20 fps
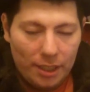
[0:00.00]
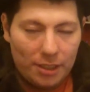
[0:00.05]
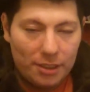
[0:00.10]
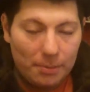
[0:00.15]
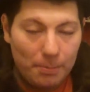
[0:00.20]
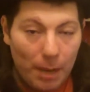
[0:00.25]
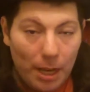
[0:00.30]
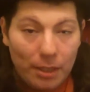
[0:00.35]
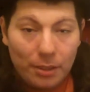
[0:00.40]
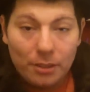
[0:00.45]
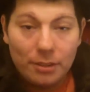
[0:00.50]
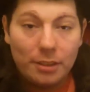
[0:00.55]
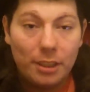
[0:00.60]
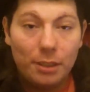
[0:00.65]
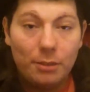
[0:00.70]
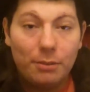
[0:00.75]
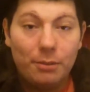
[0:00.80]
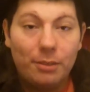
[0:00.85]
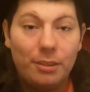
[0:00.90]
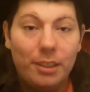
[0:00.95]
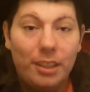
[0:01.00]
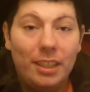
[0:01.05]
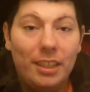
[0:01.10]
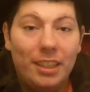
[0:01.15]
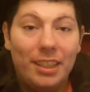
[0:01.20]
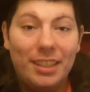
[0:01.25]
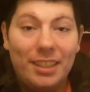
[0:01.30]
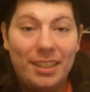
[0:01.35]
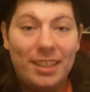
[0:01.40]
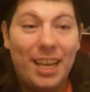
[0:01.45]
It smells
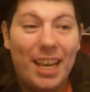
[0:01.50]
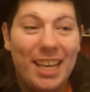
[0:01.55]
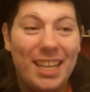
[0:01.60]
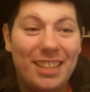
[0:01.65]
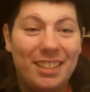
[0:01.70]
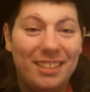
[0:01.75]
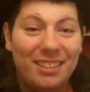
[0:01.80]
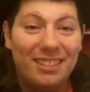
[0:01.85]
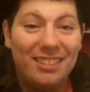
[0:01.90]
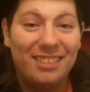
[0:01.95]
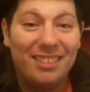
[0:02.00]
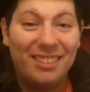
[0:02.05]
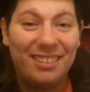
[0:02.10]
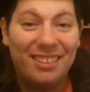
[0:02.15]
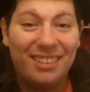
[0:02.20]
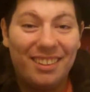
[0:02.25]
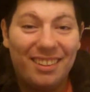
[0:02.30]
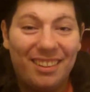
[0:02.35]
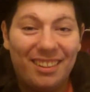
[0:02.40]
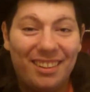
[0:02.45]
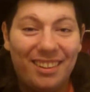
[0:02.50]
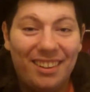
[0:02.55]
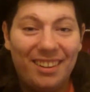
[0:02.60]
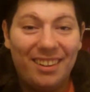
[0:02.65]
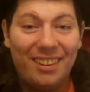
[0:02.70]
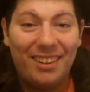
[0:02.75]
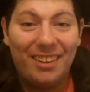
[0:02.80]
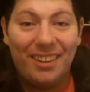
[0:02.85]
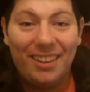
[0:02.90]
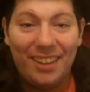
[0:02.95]
citrusy. It tastes
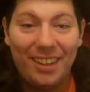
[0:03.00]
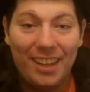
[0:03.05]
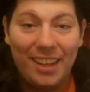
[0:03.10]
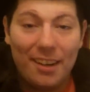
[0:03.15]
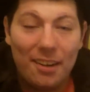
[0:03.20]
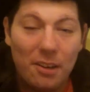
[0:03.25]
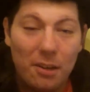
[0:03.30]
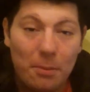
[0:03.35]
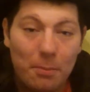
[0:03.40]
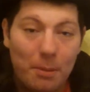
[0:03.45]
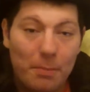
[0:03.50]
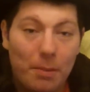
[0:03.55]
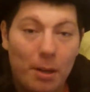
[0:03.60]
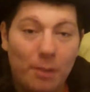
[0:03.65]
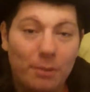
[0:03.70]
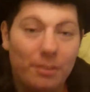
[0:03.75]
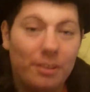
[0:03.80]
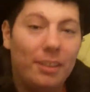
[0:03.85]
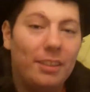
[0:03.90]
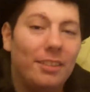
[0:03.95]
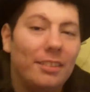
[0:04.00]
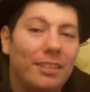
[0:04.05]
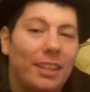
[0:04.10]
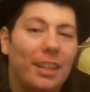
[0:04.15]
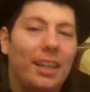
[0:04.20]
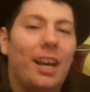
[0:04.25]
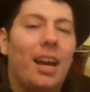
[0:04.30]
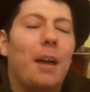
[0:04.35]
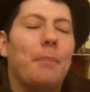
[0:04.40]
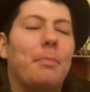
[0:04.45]
little, but mostly just
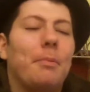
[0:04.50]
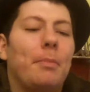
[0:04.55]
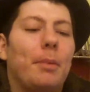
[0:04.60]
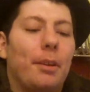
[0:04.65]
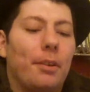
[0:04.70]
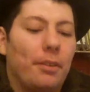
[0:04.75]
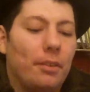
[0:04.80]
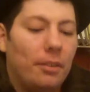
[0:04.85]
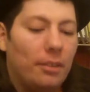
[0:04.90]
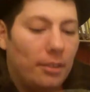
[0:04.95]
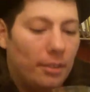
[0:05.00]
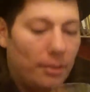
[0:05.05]
like a hoppy beer.